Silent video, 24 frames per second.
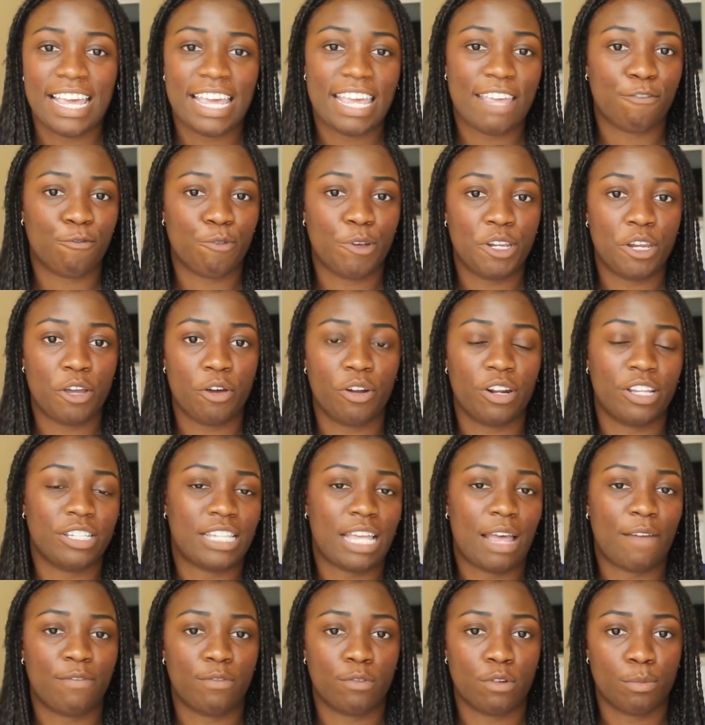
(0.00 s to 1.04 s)
If we notice
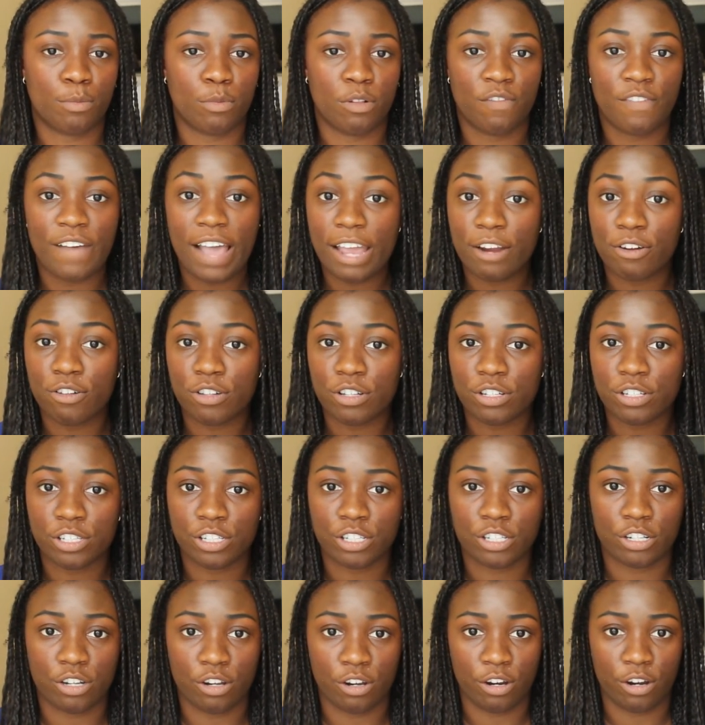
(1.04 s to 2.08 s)
abnormal
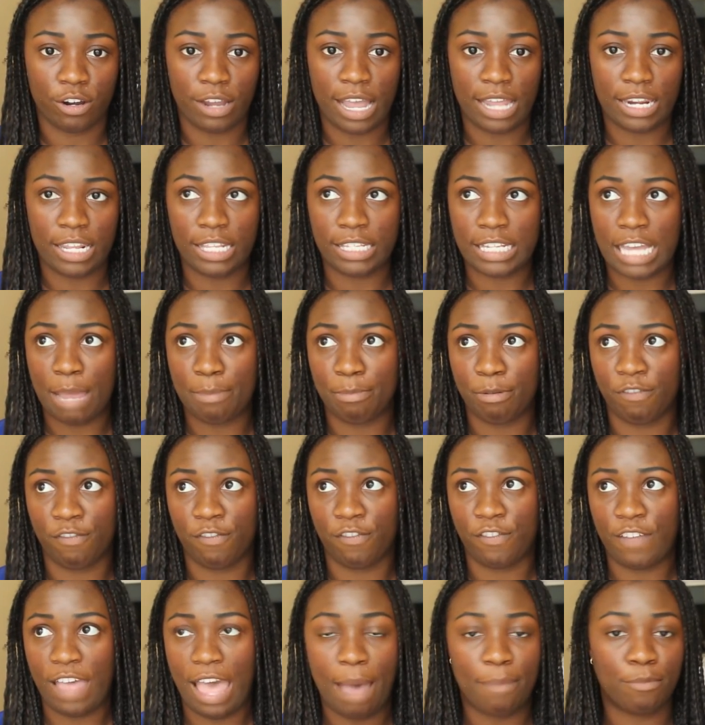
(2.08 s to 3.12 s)
vitals or any type
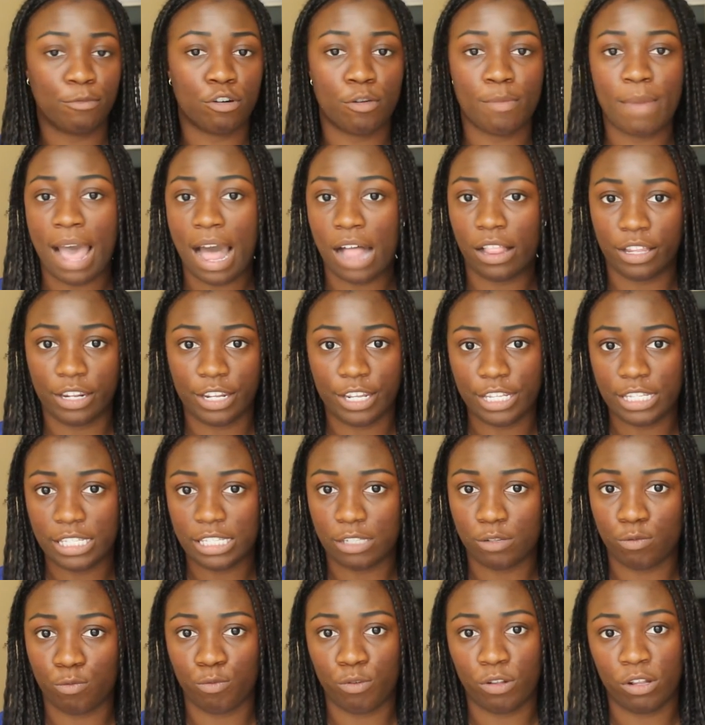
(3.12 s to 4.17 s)
of
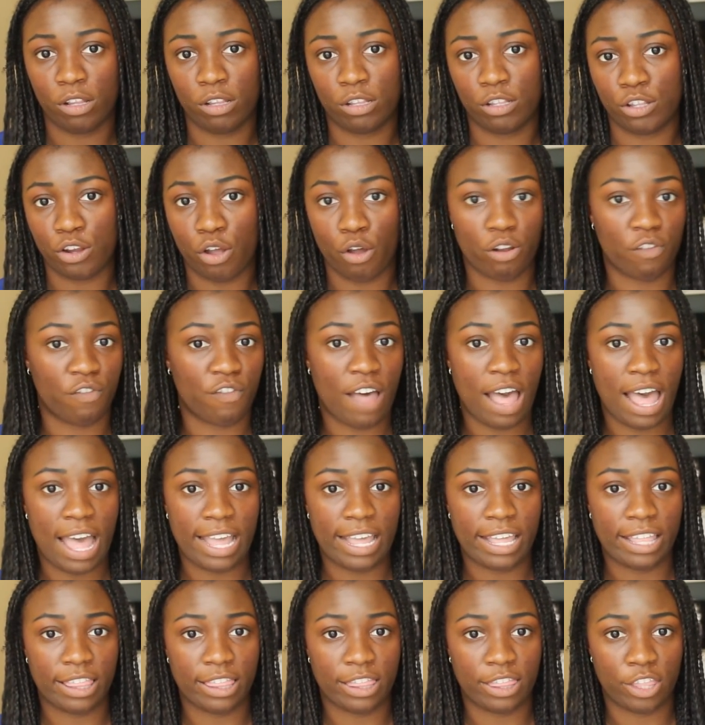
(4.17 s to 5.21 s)
abnormalities, we'll
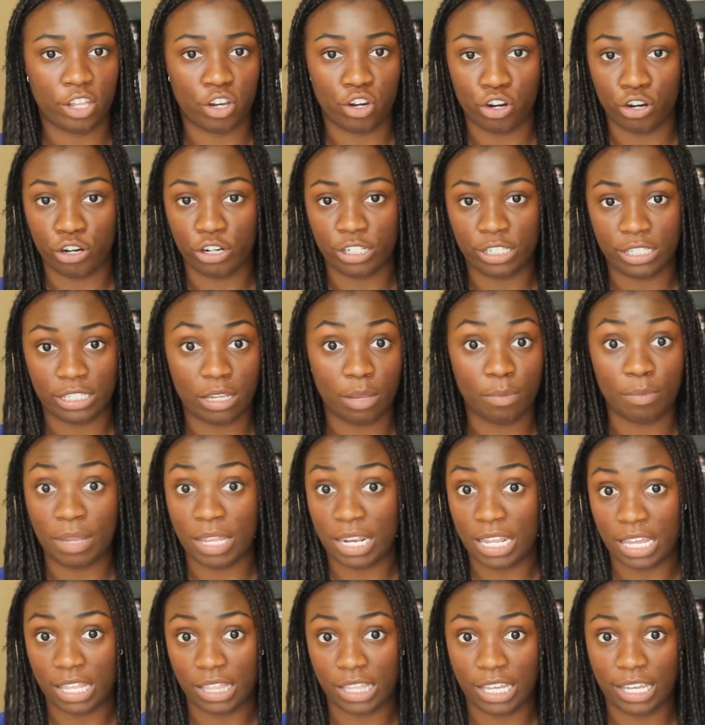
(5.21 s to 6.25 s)
notify the nurse
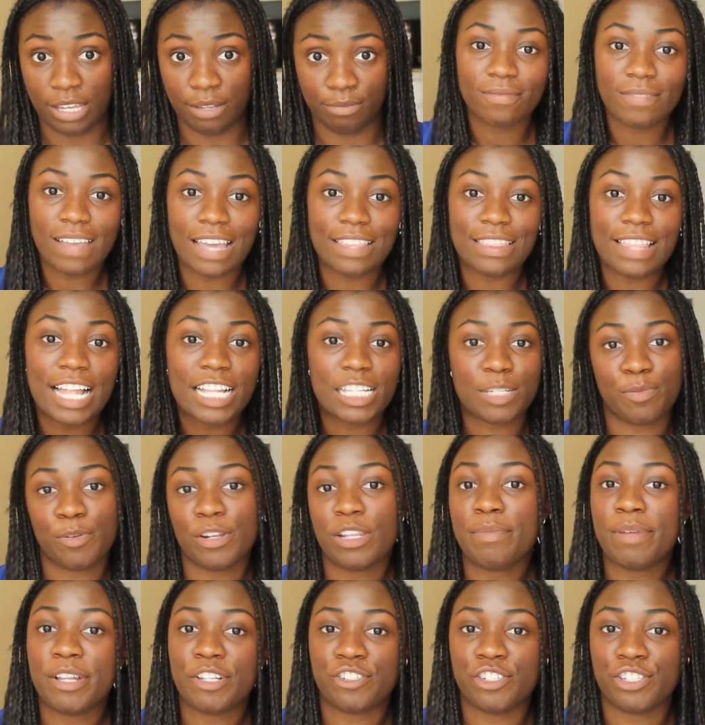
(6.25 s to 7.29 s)
immediately. And that's
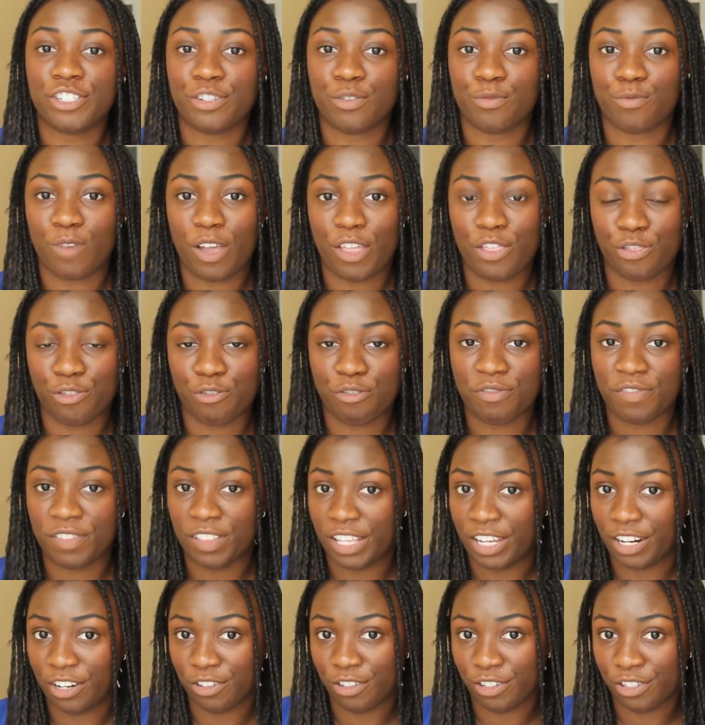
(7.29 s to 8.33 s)
pretty much just a run through of
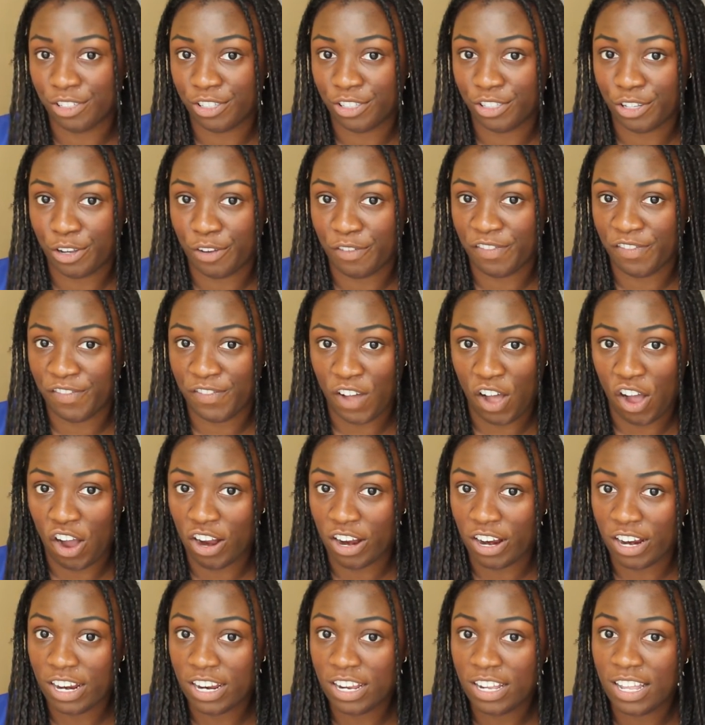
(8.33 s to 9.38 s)
clinicals so
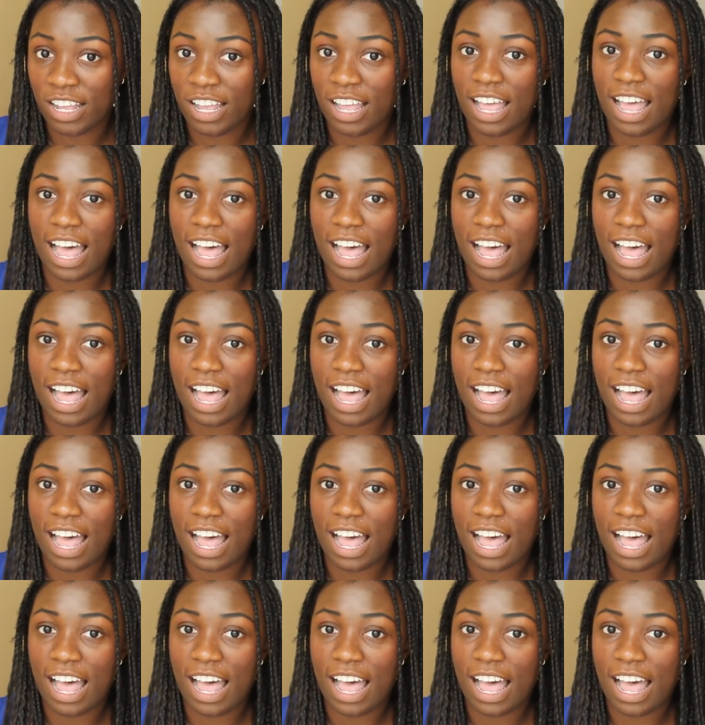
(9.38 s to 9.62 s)
far.